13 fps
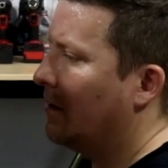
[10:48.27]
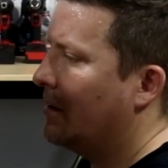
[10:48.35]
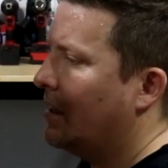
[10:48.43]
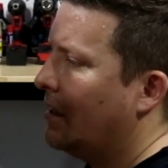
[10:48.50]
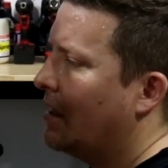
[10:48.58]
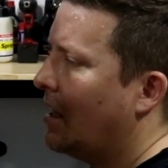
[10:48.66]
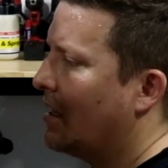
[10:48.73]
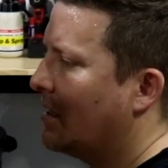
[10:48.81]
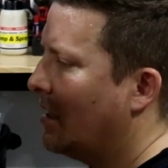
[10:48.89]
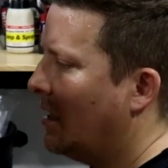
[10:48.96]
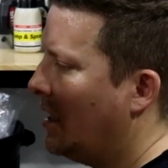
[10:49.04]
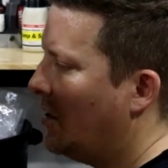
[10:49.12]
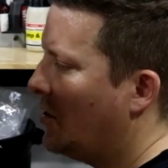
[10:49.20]
see, nice
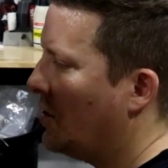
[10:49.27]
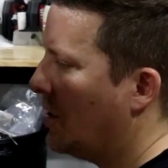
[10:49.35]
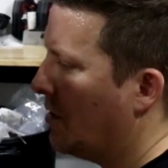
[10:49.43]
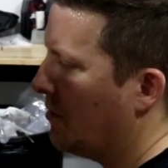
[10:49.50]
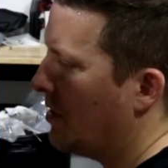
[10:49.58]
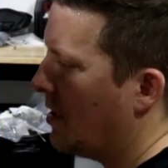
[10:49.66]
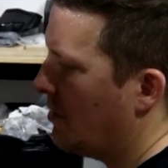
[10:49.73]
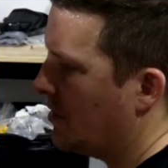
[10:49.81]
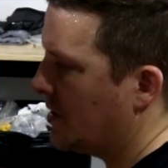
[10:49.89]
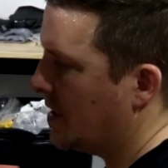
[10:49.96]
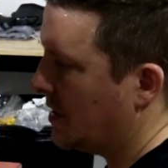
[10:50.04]
and neat. You don't notice